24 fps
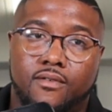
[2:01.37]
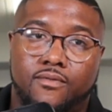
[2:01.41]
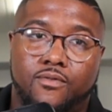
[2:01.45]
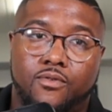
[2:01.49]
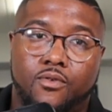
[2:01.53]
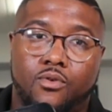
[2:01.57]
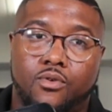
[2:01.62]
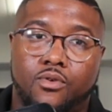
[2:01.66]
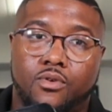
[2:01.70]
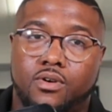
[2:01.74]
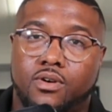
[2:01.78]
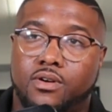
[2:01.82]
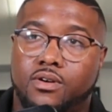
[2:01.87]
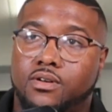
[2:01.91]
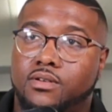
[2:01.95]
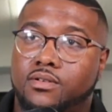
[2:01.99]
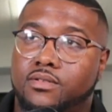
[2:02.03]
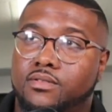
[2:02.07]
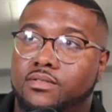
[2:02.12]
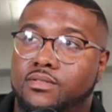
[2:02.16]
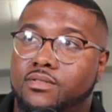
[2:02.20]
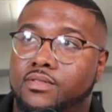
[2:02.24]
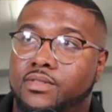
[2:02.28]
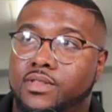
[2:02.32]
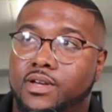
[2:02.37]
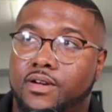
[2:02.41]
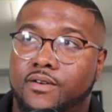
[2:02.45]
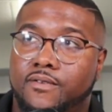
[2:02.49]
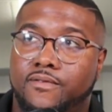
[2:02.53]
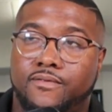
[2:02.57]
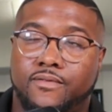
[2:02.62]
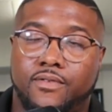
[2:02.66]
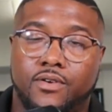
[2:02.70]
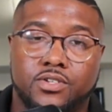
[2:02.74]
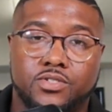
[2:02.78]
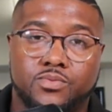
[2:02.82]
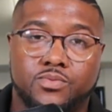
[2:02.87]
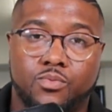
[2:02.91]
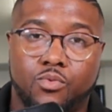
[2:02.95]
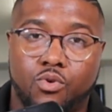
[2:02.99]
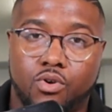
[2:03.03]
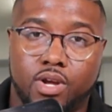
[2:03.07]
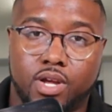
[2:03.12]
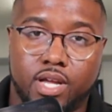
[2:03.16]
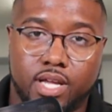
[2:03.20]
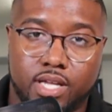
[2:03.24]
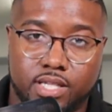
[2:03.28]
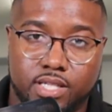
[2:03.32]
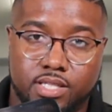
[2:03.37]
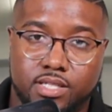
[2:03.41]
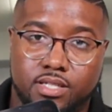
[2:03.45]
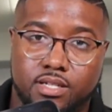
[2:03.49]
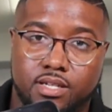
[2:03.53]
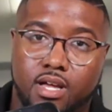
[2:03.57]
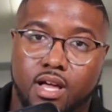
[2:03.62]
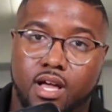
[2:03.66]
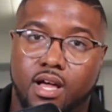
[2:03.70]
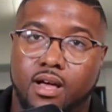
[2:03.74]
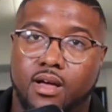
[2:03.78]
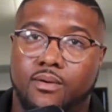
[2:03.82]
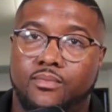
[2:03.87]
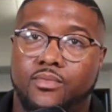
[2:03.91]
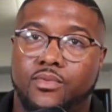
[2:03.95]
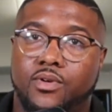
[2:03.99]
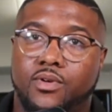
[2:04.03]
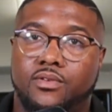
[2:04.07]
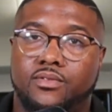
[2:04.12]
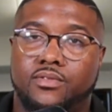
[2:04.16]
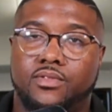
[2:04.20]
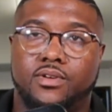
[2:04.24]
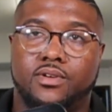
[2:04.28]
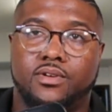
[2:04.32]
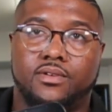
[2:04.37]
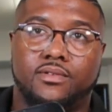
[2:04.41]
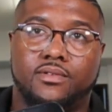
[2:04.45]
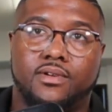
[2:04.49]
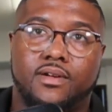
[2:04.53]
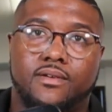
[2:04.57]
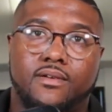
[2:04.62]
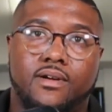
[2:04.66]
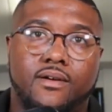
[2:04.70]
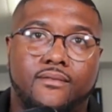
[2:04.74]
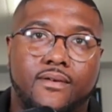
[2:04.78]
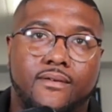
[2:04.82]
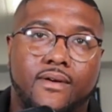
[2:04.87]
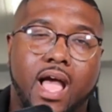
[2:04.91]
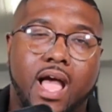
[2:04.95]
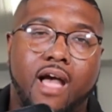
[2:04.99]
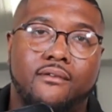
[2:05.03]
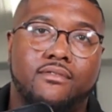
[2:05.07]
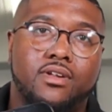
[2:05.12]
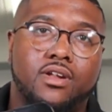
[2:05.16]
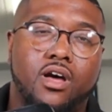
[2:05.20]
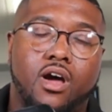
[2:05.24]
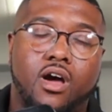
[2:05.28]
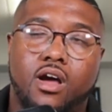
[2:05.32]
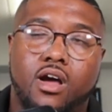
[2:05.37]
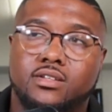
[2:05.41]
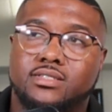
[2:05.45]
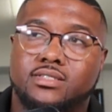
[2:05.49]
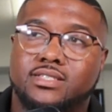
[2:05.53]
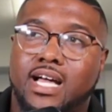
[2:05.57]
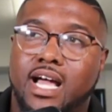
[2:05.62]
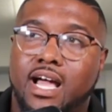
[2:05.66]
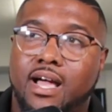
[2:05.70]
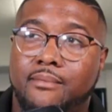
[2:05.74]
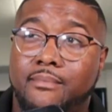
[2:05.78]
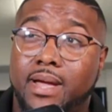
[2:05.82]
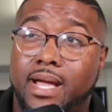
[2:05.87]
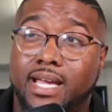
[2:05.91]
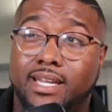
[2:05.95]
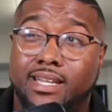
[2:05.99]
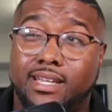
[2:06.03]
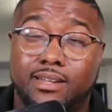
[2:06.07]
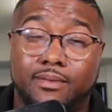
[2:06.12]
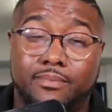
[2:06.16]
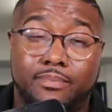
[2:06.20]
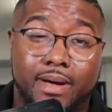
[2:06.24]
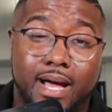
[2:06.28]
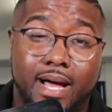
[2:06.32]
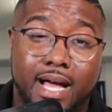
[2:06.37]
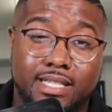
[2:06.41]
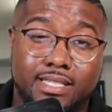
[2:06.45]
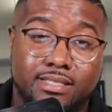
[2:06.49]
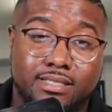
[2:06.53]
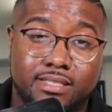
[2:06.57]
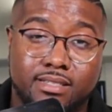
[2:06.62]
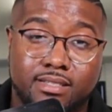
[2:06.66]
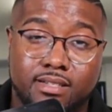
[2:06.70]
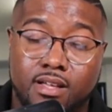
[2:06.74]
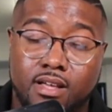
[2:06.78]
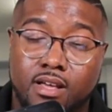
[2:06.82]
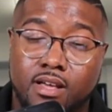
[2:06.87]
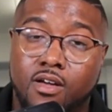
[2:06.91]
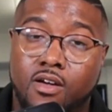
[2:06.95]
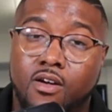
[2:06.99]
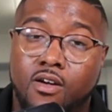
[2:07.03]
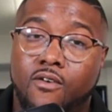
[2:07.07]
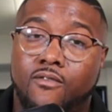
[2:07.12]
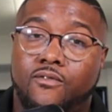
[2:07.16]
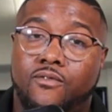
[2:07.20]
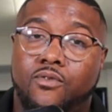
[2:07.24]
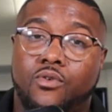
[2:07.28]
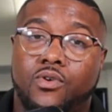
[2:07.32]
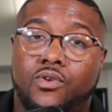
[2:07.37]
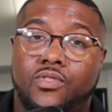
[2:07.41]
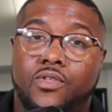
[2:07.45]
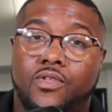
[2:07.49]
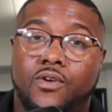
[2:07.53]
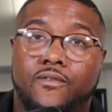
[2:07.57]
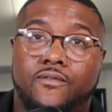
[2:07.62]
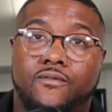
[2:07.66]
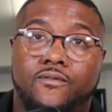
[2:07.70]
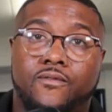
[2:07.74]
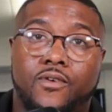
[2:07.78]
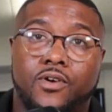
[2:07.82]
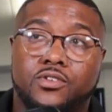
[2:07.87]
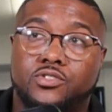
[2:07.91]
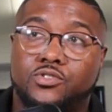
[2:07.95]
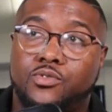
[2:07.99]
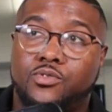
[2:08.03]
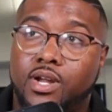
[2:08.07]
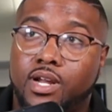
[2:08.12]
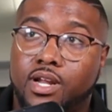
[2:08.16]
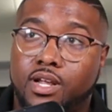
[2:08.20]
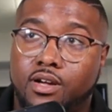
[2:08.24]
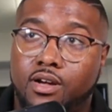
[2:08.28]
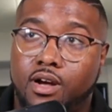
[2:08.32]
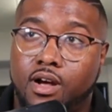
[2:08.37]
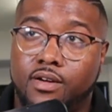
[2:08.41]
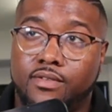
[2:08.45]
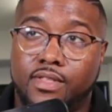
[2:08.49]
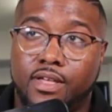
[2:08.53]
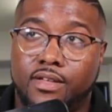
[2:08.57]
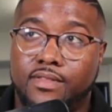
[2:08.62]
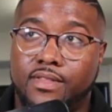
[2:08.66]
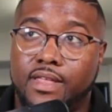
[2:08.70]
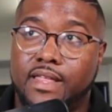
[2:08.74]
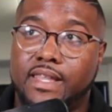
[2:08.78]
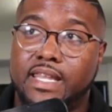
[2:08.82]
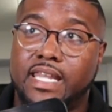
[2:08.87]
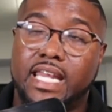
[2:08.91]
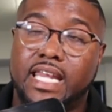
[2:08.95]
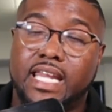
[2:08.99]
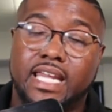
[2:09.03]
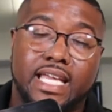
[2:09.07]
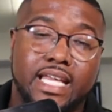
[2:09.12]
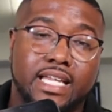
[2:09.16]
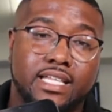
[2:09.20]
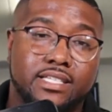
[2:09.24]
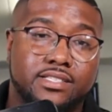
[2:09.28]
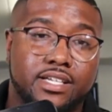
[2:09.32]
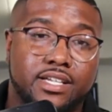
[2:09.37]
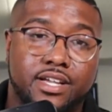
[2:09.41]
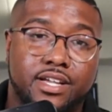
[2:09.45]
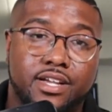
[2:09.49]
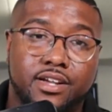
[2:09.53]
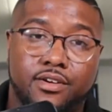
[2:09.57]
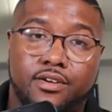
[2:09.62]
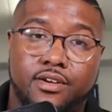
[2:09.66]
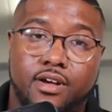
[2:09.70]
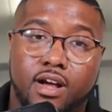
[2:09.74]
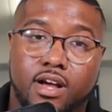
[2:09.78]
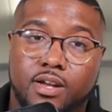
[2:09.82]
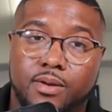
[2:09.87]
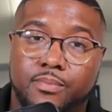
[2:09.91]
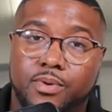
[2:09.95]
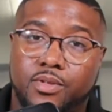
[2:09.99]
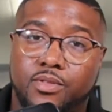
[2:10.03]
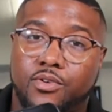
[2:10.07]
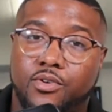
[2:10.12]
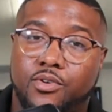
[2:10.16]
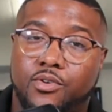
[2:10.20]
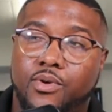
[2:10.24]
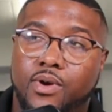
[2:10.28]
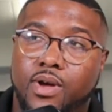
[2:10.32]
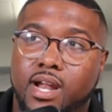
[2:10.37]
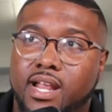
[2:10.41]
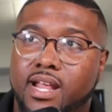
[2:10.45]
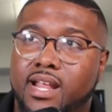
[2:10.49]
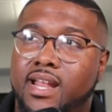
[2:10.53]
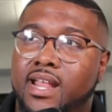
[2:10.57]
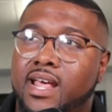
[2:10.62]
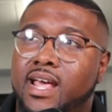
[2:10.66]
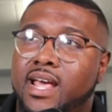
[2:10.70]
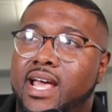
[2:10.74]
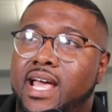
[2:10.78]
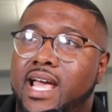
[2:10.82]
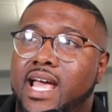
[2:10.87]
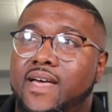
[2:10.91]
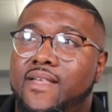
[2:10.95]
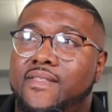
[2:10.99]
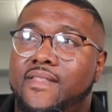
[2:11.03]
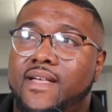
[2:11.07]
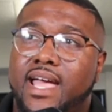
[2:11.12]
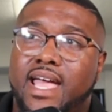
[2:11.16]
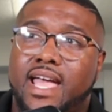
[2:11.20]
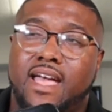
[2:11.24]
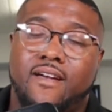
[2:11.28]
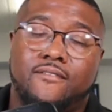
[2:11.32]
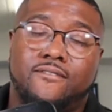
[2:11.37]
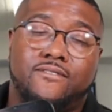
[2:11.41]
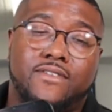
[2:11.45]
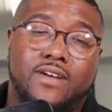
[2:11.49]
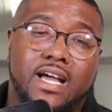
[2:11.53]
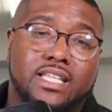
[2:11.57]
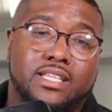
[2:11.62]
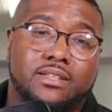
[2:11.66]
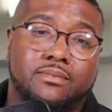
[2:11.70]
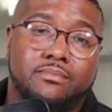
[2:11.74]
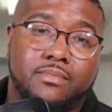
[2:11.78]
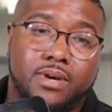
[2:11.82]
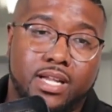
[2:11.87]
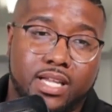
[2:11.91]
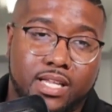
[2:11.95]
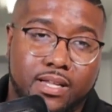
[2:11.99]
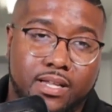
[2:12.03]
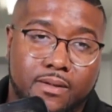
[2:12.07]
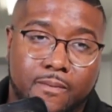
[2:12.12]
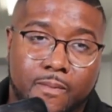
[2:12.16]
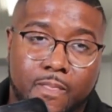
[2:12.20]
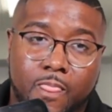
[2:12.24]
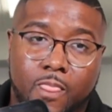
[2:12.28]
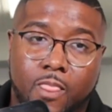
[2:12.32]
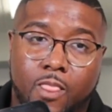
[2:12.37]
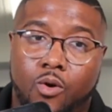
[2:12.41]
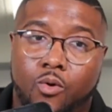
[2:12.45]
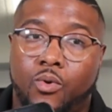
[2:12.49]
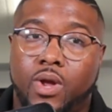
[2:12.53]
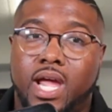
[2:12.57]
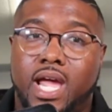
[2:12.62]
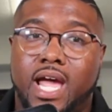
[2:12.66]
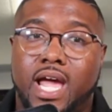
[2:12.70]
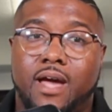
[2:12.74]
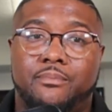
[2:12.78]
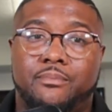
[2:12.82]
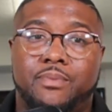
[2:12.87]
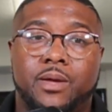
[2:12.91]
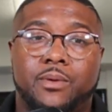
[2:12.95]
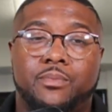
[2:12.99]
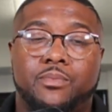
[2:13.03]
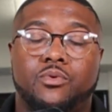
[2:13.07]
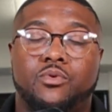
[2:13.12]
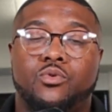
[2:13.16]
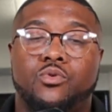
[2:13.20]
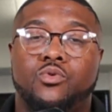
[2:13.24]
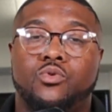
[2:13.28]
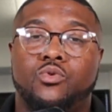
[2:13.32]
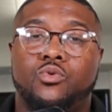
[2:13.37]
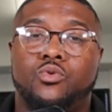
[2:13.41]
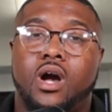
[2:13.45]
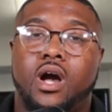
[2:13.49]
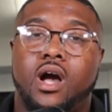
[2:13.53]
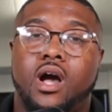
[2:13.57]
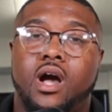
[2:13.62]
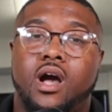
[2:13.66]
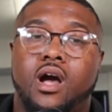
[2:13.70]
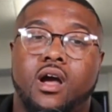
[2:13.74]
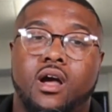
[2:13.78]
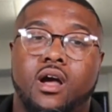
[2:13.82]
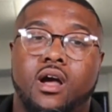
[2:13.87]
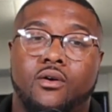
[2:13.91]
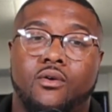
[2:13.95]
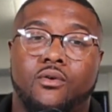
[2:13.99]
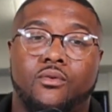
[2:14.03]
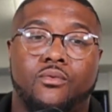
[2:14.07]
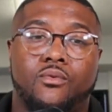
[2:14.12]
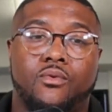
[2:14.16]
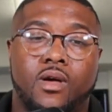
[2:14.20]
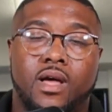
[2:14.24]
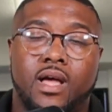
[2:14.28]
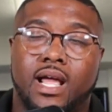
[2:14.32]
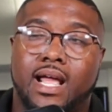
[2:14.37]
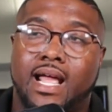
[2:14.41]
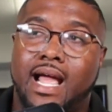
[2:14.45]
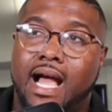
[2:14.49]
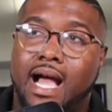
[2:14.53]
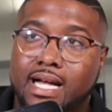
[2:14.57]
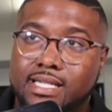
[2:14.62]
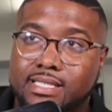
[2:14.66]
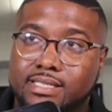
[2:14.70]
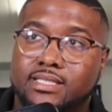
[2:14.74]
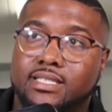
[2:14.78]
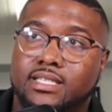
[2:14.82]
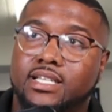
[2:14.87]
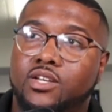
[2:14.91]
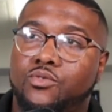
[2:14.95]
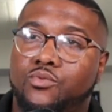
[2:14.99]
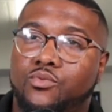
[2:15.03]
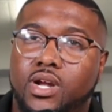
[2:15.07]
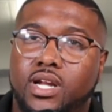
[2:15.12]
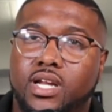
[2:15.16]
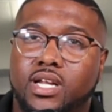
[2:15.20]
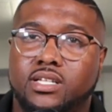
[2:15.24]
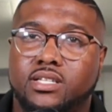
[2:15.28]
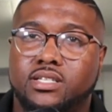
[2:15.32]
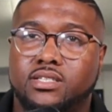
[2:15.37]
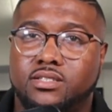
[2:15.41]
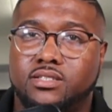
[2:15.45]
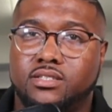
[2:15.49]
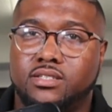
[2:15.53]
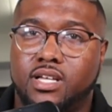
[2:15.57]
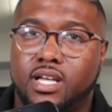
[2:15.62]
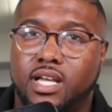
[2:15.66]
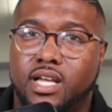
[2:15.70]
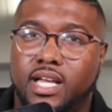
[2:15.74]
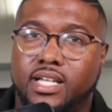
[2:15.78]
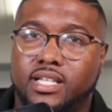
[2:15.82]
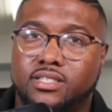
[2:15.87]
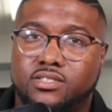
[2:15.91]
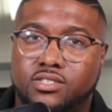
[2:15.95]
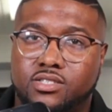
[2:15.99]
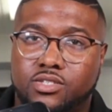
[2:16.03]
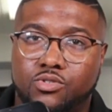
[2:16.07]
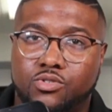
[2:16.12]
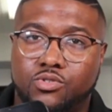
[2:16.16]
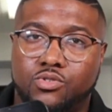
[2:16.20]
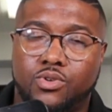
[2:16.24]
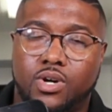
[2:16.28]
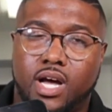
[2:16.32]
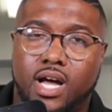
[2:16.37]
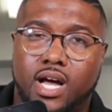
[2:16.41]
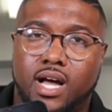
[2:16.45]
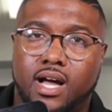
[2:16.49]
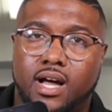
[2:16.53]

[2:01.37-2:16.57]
for their first mortgage. They're having a hard time making a deposit for their first credit card. They need to get a secure card to build their credit, and they can't find the money. We have people who are constantly running into